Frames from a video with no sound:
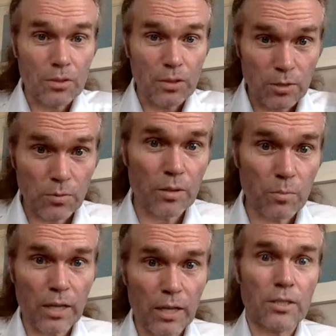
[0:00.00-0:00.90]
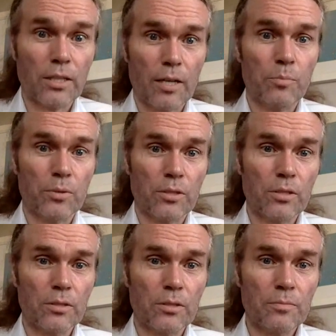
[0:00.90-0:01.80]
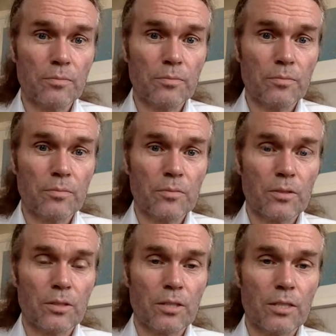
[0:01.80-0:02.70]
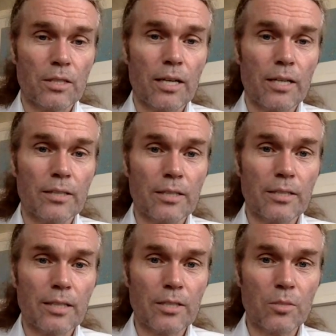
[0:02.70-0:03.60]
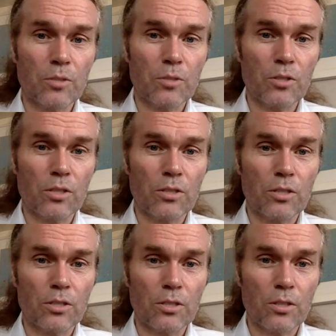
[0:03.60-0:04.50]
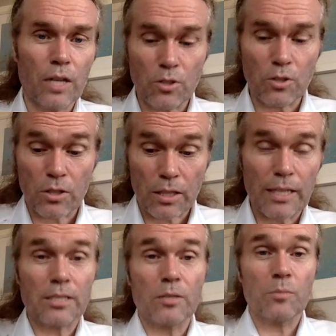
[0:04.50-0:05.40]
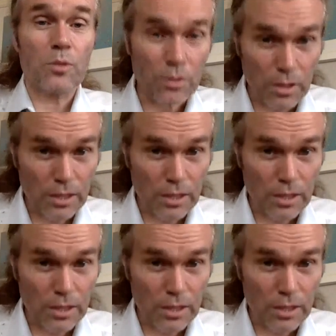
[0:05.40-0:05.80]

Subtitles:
that's when the magic happens. It's not something you can just, I took a class and put it on the